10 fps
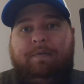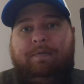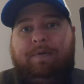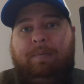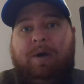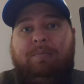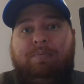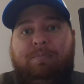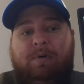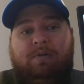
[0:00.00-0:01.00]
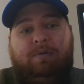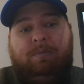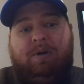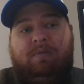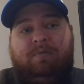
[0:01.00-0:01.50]
For
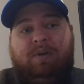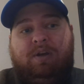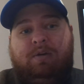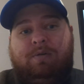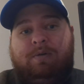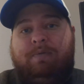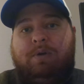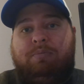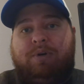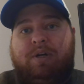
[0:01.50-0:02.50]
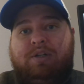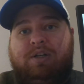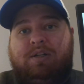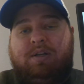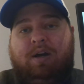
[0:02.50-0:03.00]
my video review
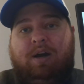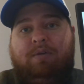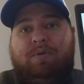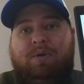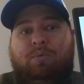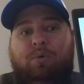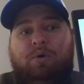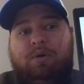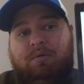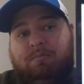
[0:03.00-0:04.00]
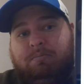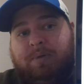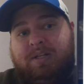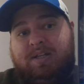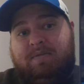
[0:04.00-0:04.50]
project, I read One
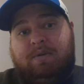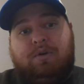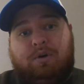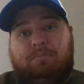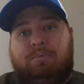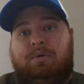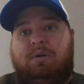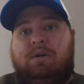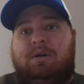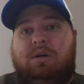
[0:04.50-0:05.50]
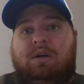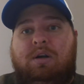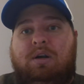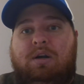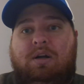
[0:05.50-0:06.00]
by David Karp.
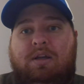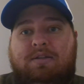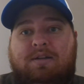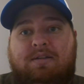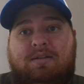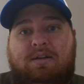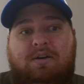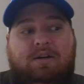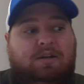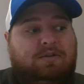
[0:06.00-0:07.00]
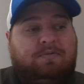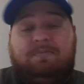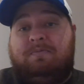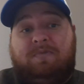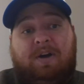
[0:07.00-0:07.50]
It's considered his
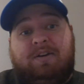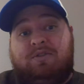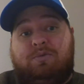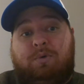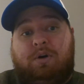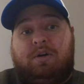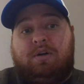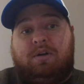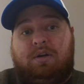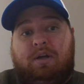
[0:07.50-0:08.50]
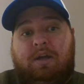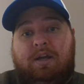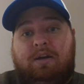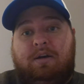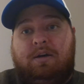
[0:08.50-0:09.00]
finest work,
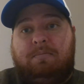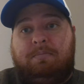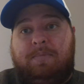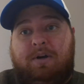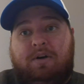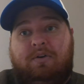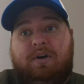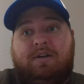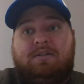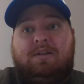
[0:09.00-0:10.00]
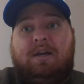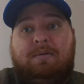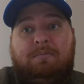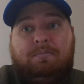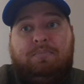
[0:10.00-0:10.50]
and there are critics that
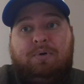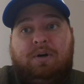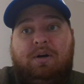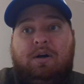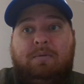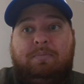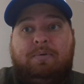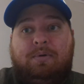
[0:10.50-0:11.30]
put it up